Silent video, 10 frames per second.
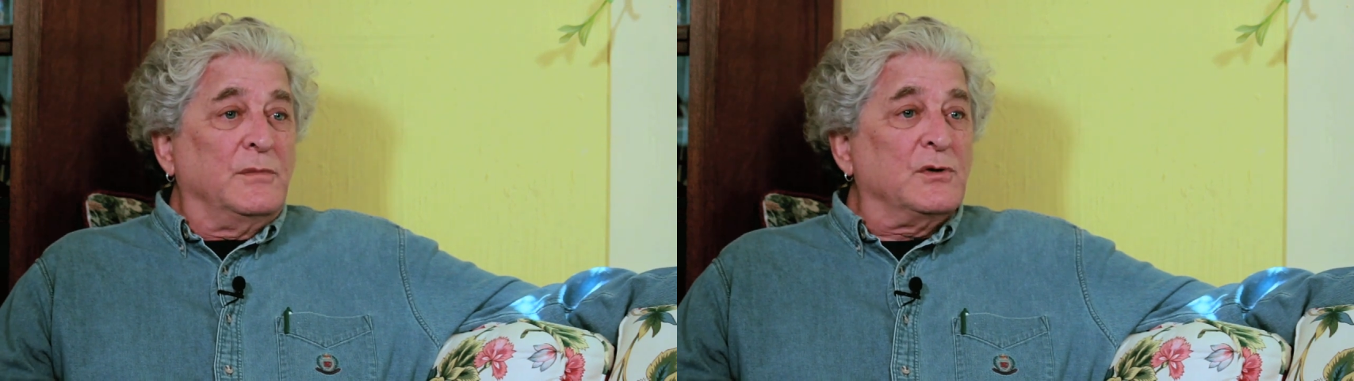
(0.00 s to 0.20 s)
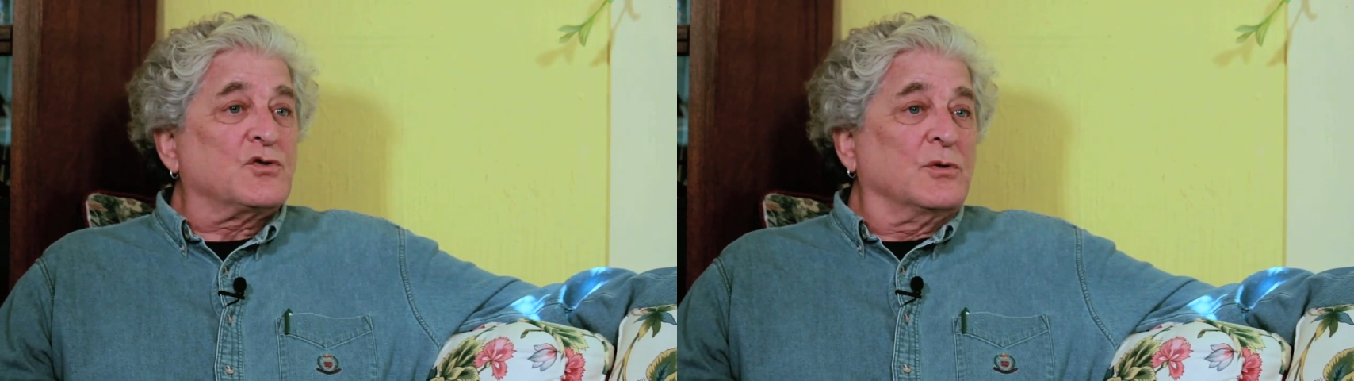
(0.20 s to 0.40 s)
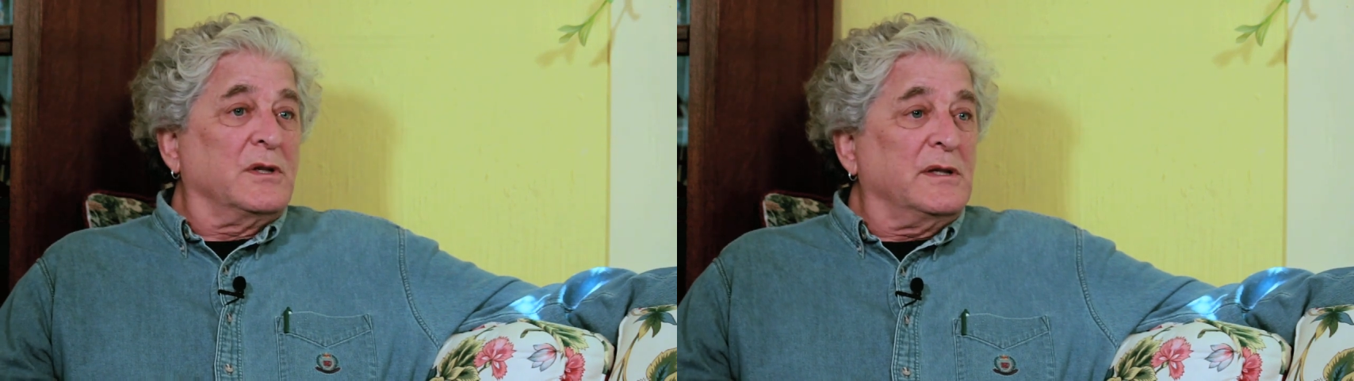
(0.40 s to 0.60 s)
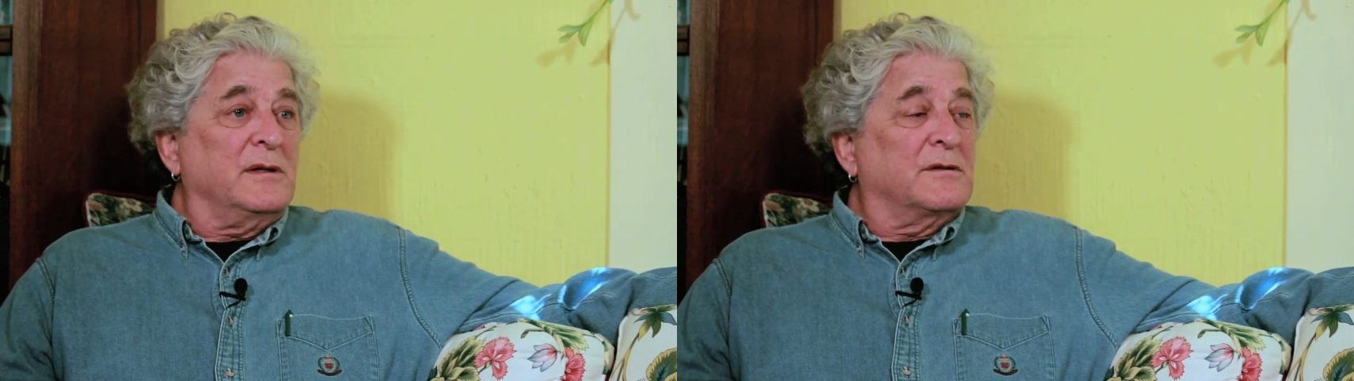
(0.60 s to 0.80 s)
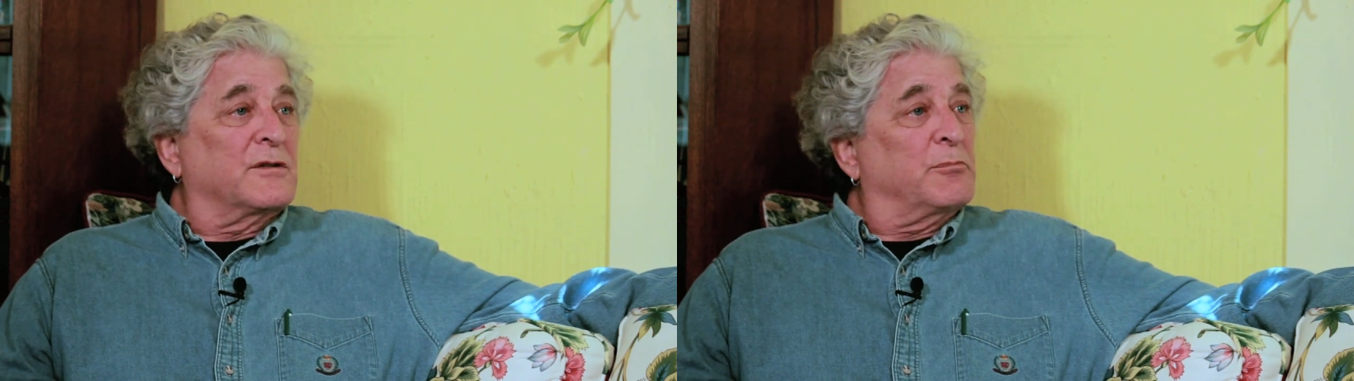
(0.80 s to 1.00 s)

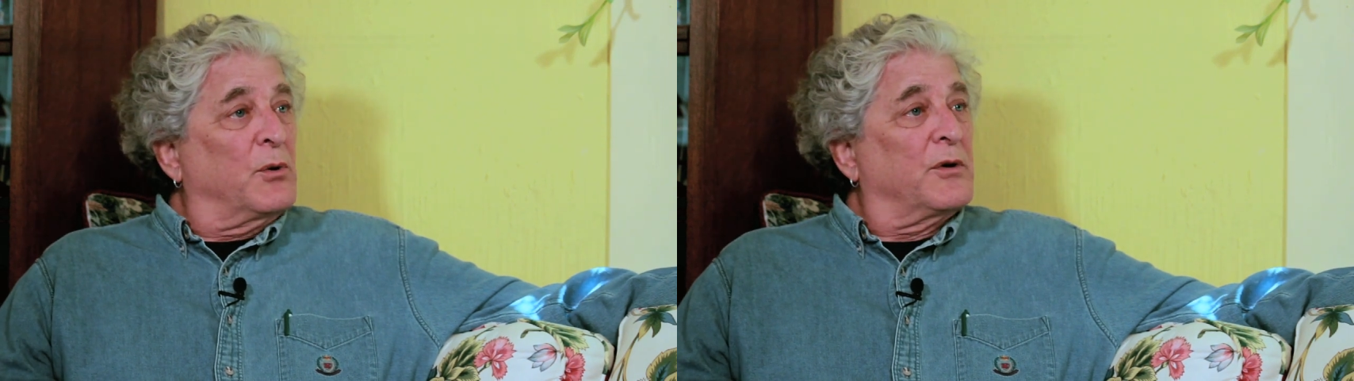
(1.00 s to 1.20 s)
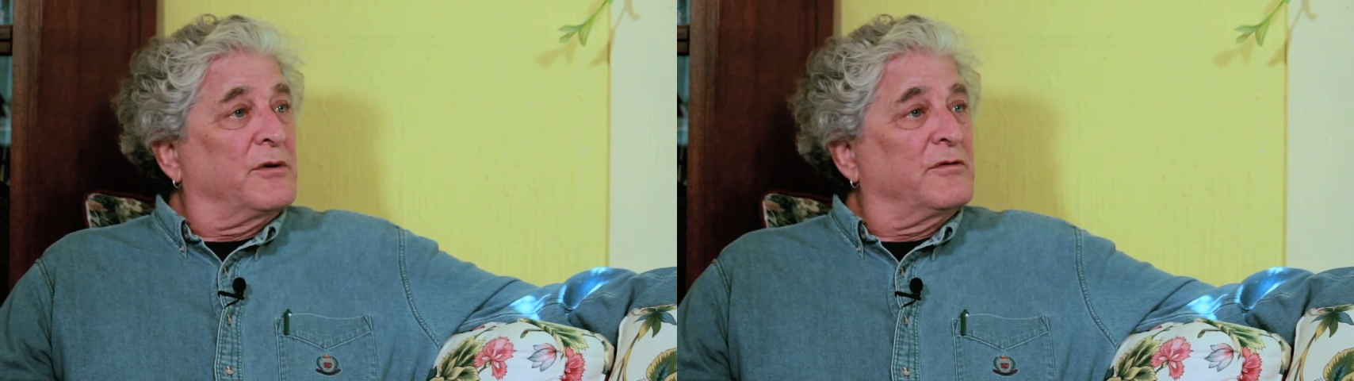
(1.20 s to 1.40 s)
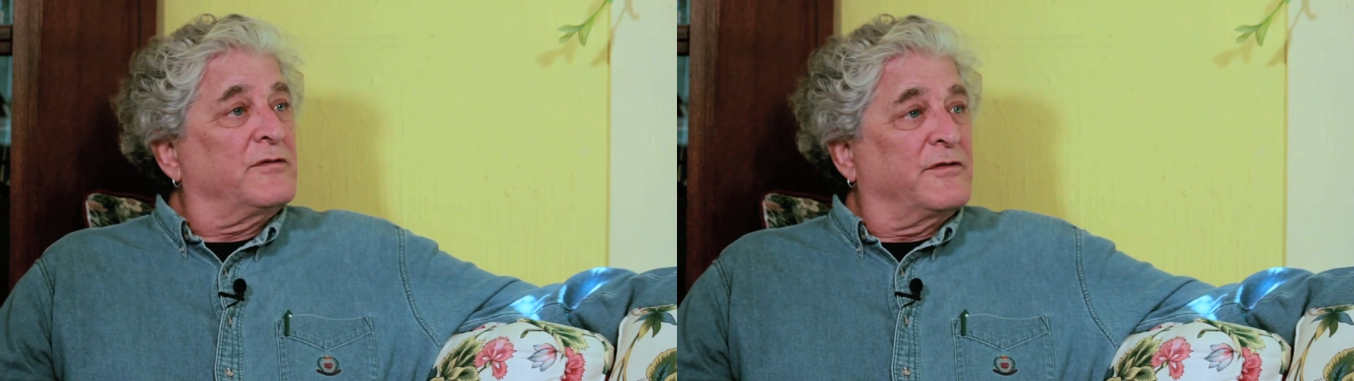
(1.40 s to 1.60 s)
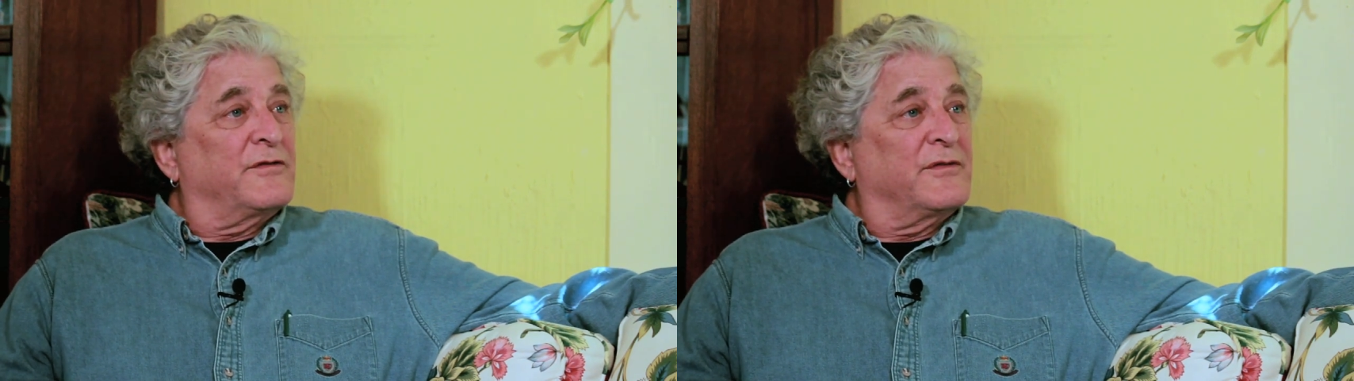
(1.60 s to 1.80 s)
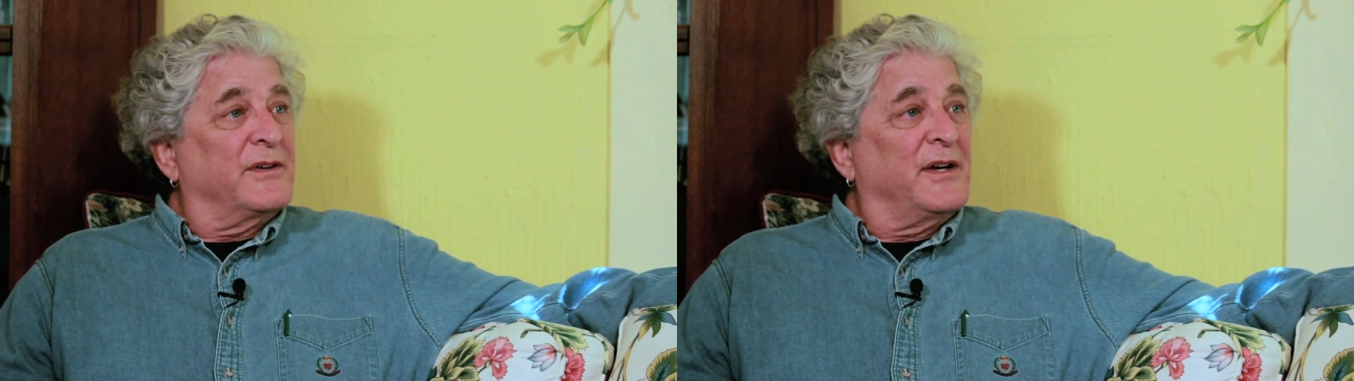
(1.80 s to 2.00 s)
mutually supportive,